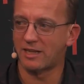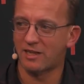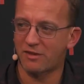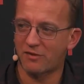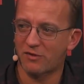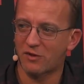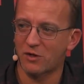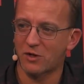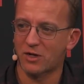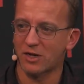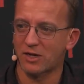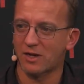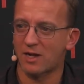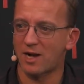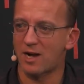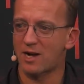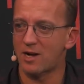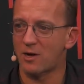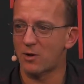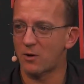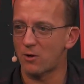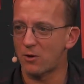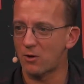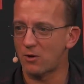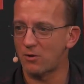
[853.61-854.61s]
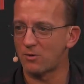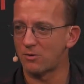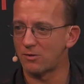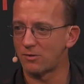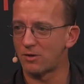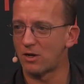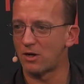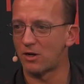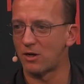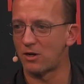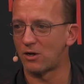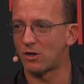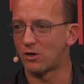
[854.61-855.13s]
if you can
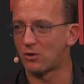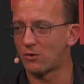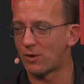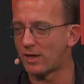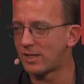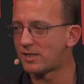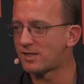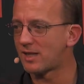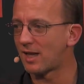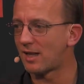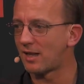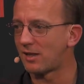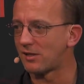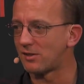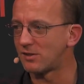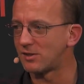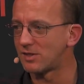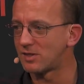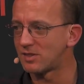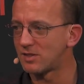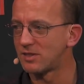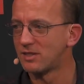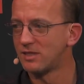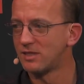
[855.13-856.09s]
hire great talent